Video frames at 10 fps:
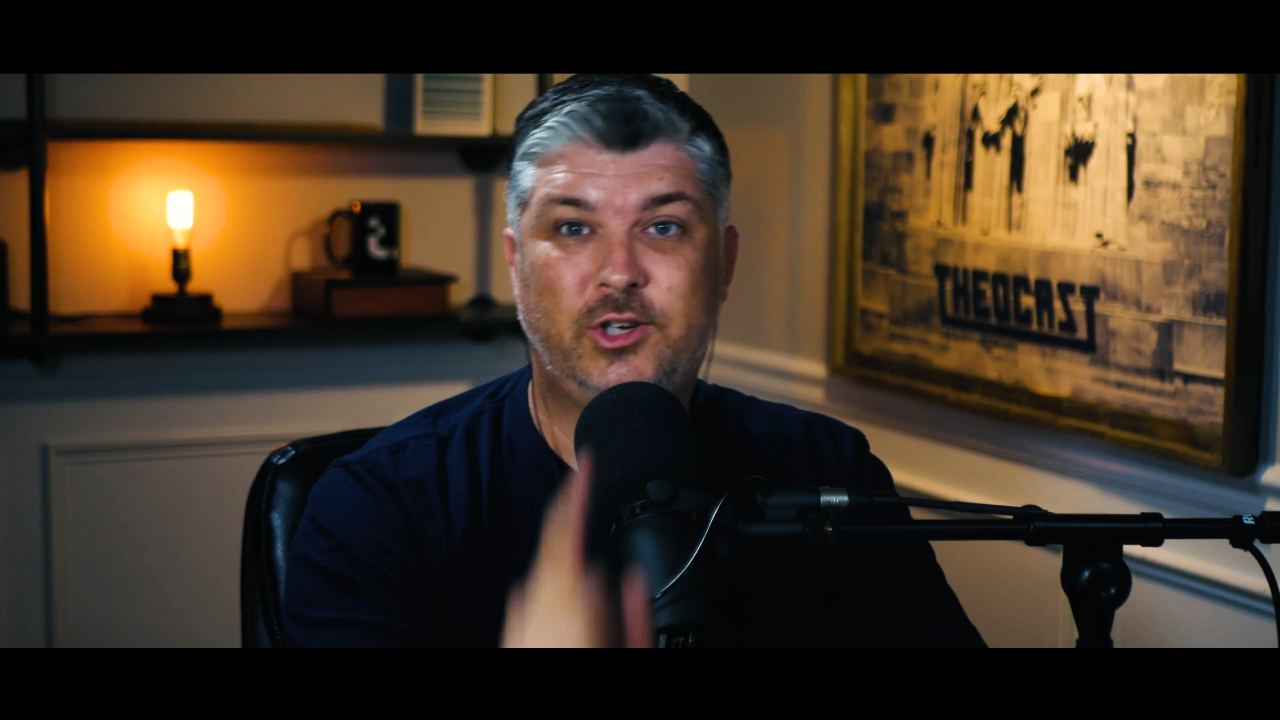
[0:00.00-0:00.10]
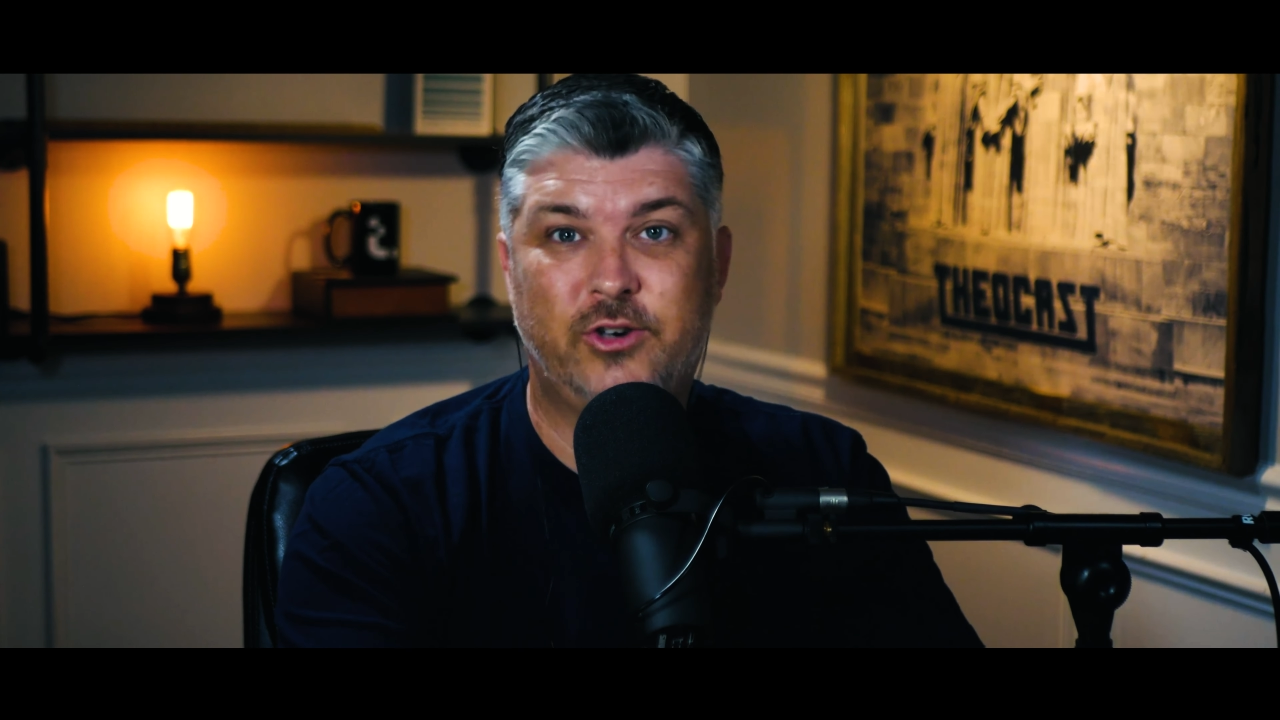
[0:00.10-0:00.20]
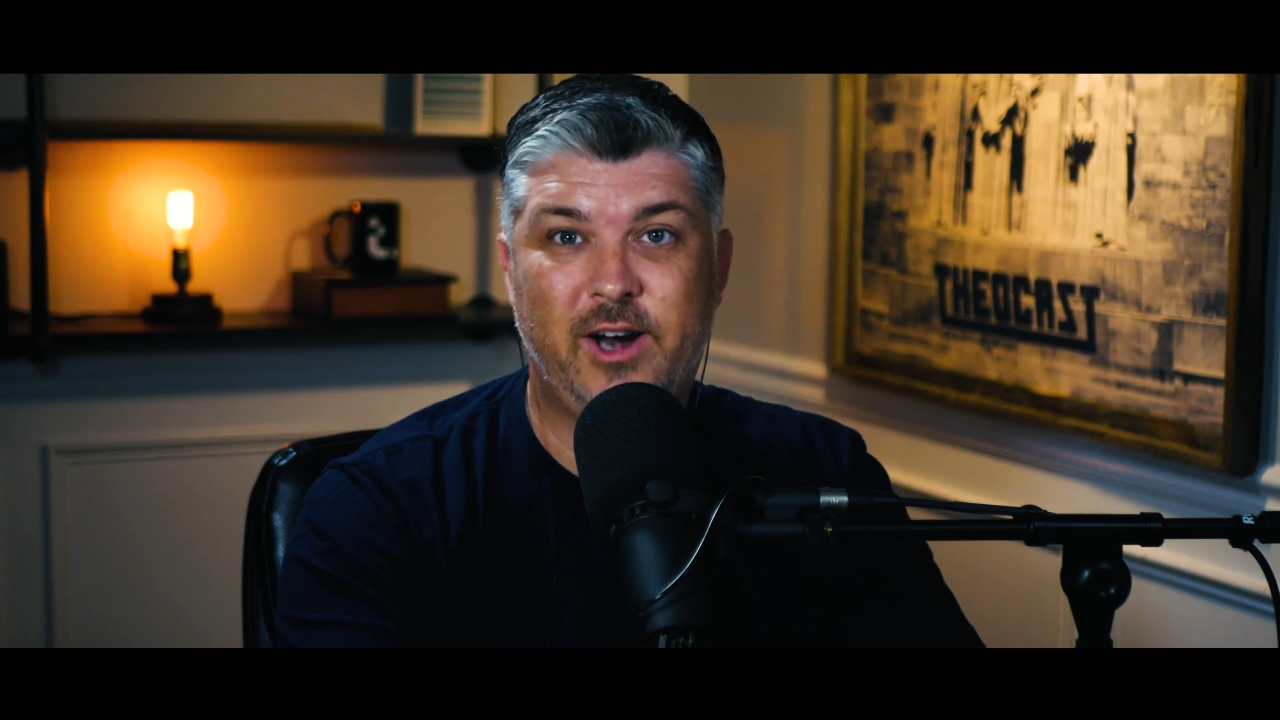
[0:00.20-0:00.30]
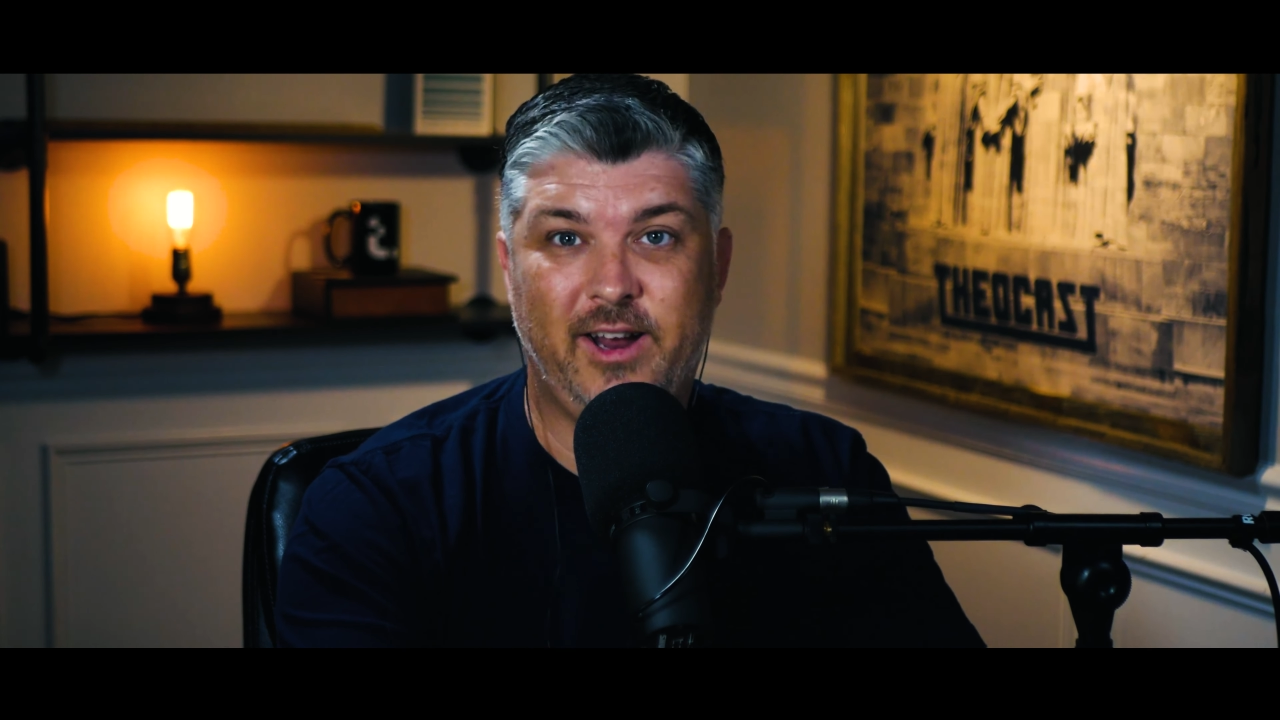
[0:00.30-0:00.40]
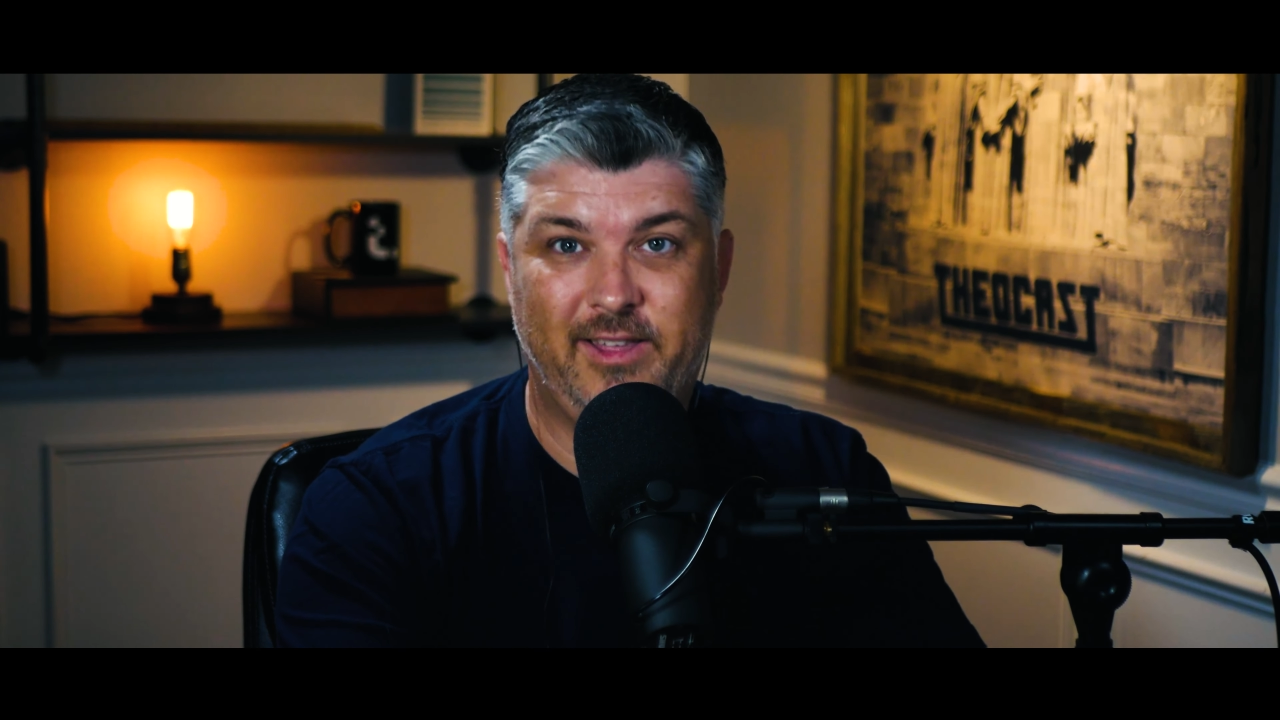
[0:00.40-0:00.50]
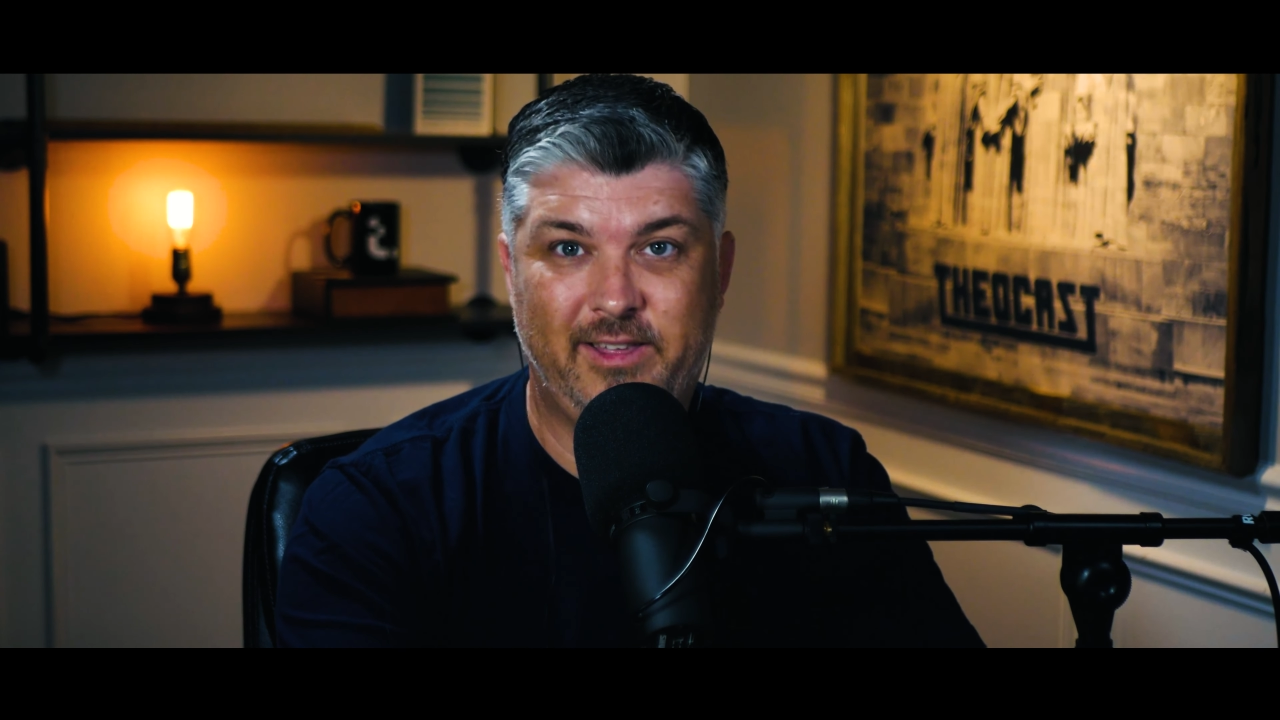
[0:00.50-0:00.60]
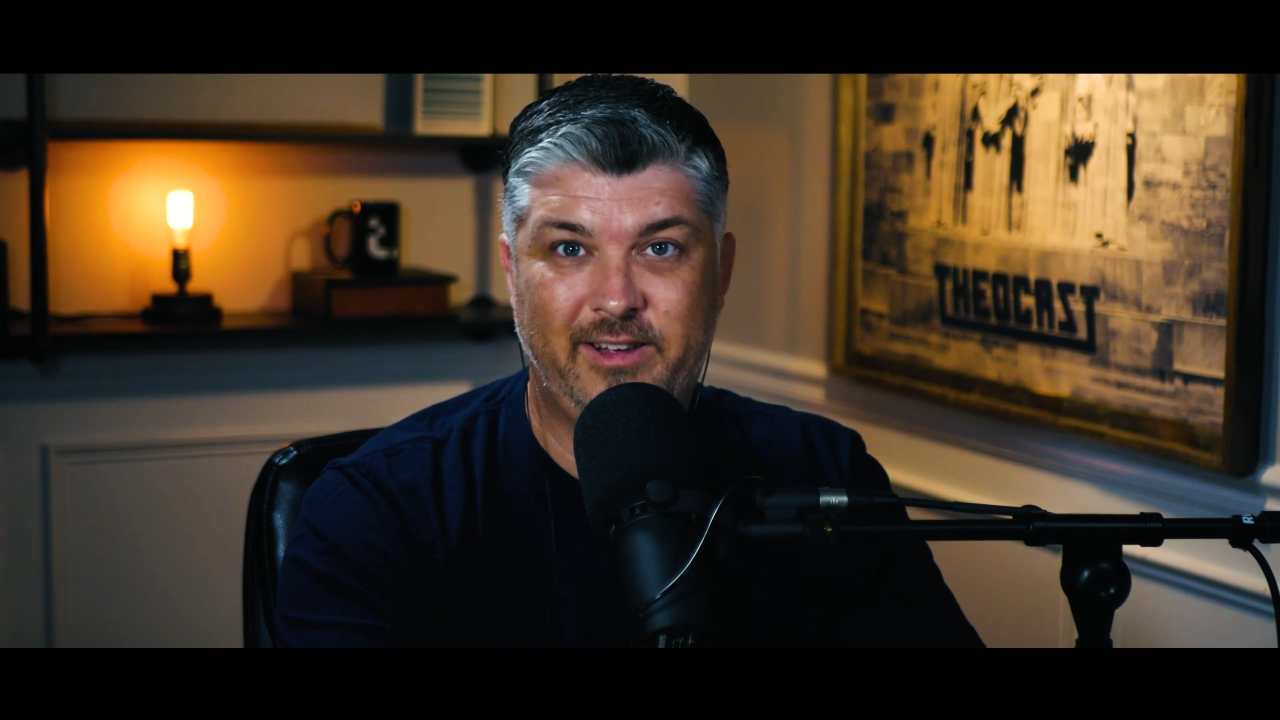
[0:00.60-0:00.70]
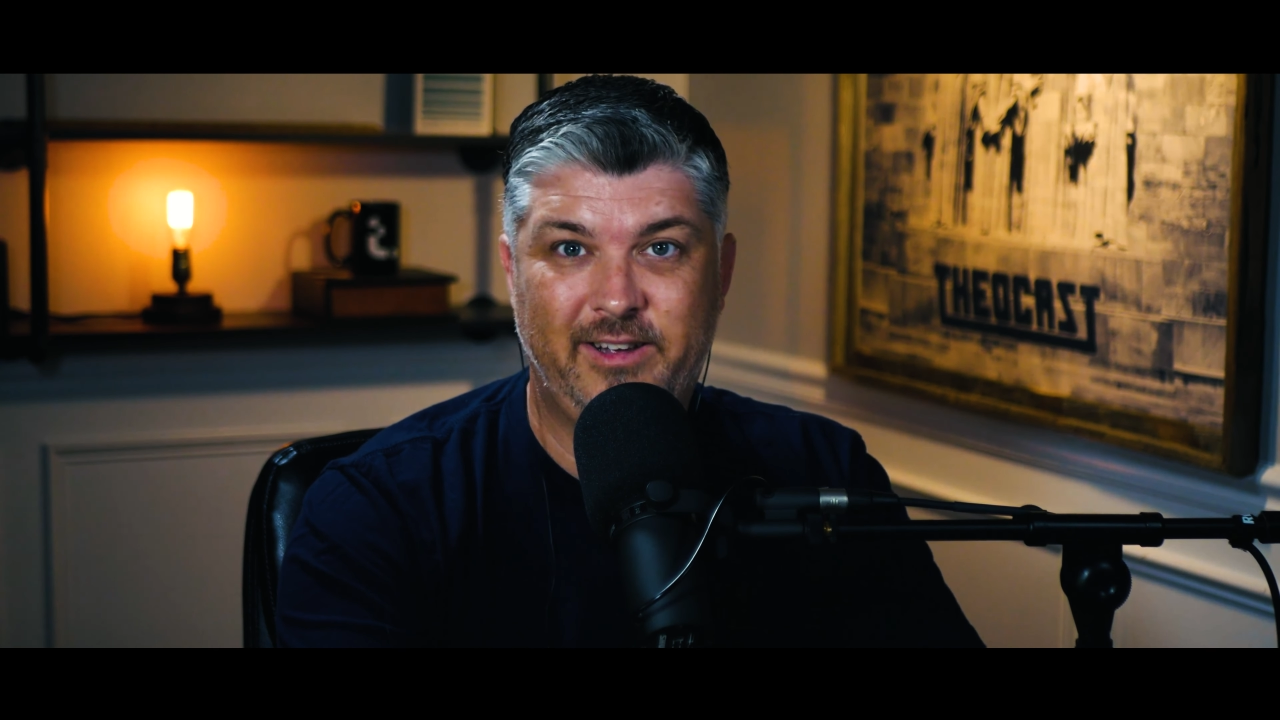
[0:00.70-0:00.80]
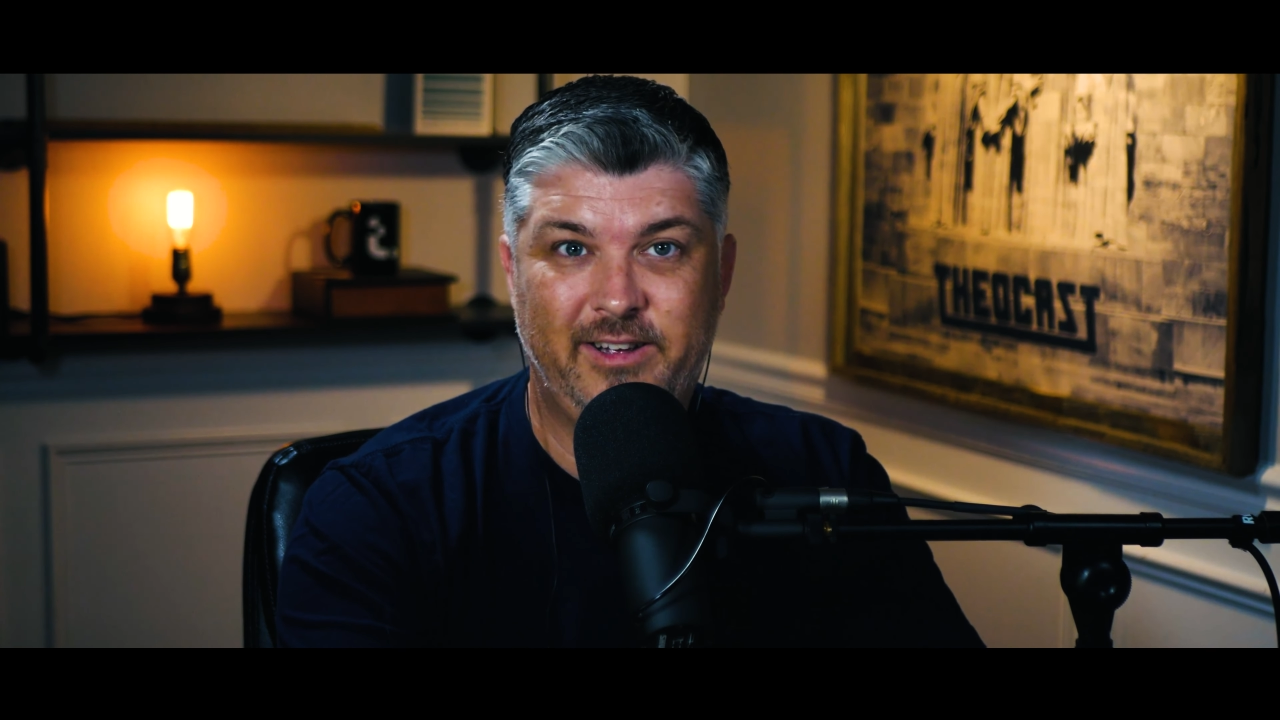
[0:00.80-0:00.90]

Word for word: strength,